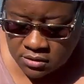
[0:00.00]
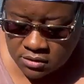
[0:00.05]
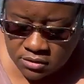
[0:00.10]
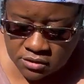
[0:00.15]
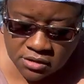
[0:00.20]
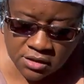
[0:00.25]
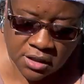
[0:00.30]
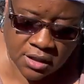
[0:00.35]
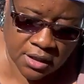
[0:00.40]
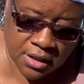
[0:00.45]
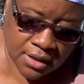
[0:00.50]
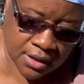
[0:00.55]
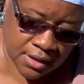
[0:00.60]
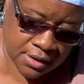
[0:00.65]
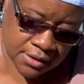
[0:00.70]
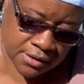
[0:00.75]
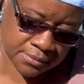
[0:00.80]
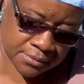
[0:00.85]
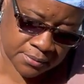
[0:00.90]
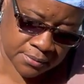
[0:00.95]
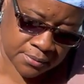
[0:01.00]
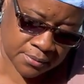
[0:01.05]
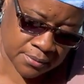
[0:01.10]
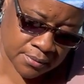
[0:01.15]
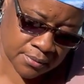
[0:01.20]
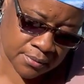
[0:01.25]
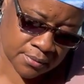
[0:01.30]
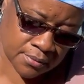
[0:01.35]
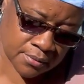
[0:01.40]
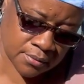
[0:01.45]
the
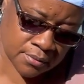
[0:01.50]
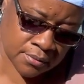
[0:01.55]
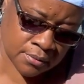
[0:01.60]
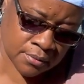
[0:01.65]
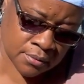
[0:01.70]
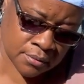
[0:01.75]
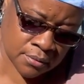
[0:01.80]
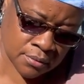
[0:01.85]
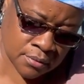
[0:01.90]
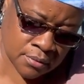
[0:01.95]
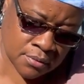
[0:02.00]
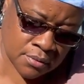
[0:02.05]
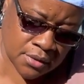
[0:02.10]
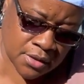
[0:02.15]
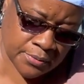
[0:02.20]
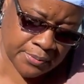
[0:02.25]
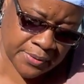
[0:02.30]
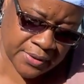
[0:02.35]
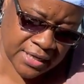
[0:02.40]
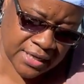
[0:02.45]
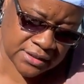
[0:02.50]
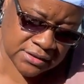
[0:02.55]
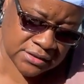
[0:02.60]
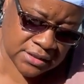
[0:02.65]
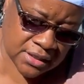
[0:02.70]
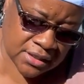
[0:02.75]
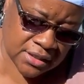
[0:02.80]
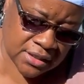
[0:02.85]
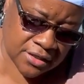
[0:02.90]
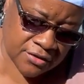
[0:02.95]
plants that
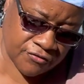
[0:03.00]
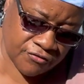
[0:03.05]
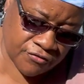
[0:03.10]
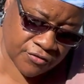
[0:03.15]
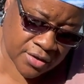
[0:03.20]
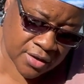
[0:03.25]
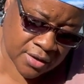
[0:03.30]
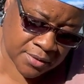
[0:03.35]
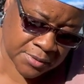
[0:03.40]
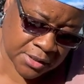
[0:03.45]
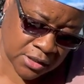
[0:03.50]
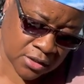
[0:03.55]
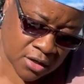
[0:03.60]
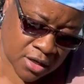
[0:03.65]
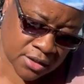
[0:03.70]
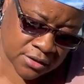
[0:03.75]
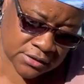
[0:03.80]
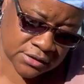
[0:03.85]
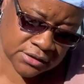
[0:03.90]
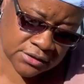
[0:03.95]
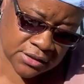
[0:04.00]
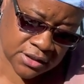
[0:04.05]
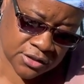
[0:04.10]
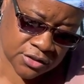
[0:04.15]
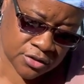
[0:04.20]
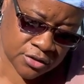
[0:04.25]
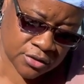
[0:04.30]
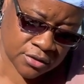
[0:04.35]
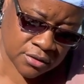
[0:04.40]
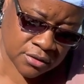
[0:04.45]
I get from the garden
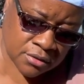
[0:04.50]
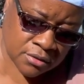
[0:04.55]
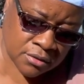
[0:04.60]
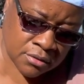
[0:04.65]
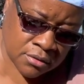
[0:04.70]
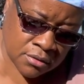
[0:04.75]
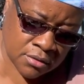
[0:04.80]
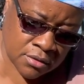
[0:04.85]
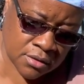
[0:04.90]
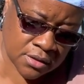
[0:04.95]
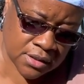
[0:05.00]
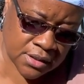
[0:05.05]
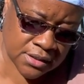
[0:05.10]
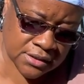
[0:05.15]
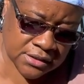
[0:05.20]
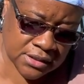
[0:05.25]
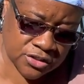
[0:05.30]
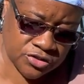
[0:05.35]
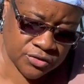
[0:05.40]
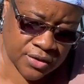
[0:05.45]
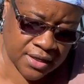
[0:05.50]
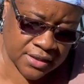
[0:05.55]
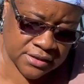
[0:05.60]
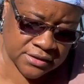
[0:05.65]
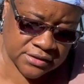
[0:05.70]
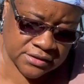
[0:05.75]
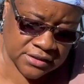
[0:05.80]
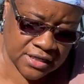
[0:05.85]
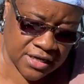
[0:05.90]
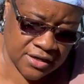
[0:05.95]
center is I try to
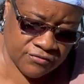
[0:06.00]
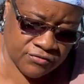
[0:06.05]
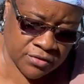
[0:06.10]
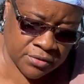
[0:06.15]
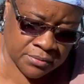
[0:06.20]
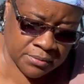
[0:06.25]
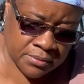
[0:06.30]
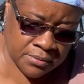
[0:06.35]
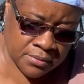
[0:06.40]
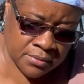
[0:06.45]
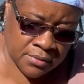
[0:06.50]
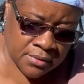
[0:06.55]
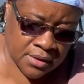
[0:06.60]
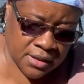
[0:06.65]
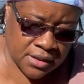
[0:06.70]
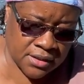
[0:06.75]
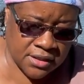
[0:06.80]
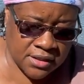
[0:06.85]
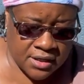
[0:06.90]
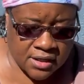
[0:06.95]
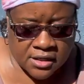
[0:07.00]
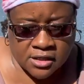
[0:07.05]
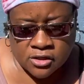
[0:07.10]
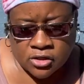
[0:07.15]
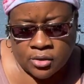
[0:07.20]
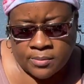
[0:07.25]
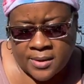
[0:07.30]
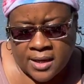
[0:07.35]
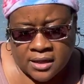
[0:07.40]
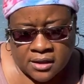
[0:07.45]
save them and then I can
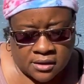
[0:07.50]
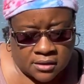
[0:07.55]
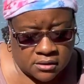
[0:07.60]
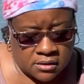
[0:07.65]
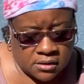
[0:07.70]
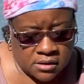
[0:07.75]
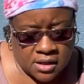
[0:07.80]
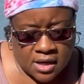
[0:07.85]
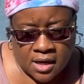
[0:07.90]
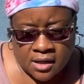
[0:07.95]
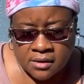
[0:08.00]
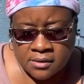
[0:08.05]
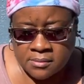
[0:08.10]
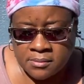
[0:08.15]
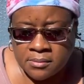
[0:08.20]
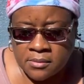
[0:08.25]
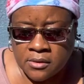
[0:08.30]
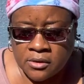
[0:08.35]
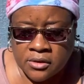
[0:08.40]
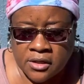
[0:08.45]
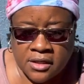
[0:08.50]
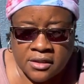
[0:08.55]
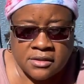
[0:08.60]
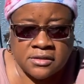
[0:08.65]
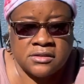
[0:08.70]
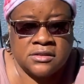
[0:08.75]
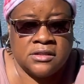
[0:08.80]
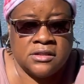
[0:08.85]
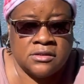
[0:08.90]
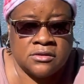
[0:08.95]
go back and look at them. Okay, the
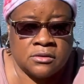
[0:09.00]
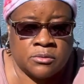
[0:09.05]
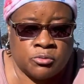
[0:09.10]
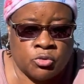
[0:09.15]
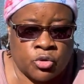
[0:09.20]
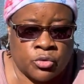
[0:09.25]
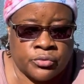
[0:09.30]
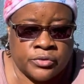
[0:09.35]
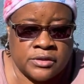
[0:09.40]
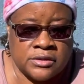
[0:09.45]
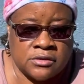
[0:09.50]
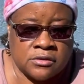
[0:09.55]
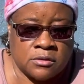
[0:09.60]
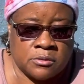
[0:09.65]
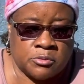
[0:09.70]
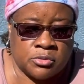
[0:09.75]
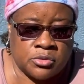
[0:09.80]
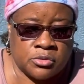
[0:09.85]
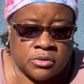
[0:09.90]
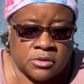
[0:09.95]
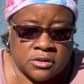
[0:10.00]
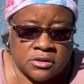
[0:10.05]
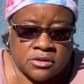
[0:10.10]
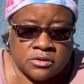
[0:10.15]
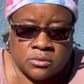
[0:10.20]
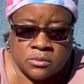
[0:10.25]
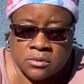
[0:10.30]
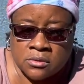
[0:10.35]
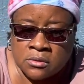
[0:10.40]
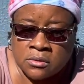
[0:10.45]
seeds are more reasonable in
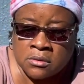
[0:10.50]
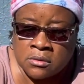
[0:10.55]
this one.